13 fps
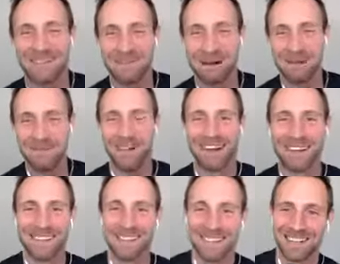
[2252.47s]
My
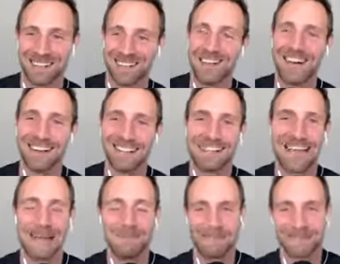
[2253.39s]
file is in a locked
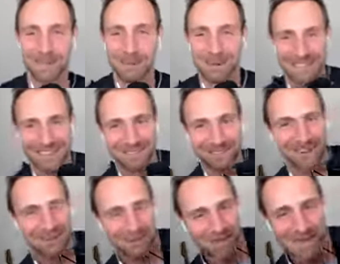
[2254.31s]
cabinet. Nobody can
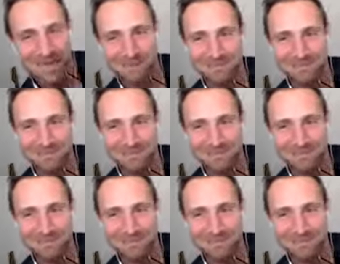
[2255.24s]
find Ryan.